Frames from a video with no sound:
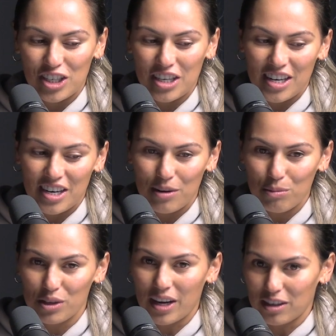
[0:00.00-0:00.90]
she
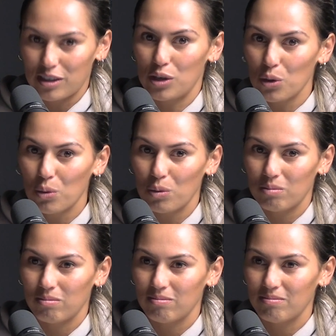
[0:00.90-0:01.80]
was like still
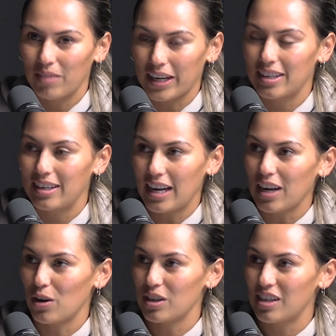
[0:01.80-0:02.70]
like
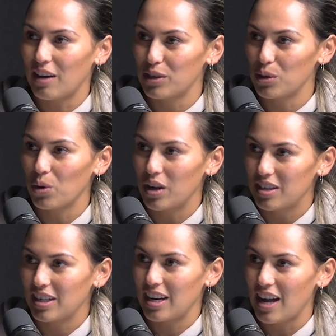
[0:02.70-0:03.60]
getting her stuff
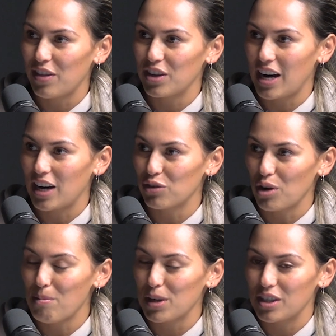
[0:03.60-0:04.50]
sorted to get out of the change
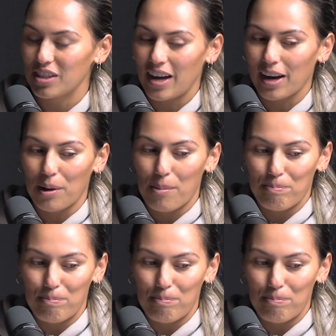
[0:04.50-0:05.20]
room, but oh. she's like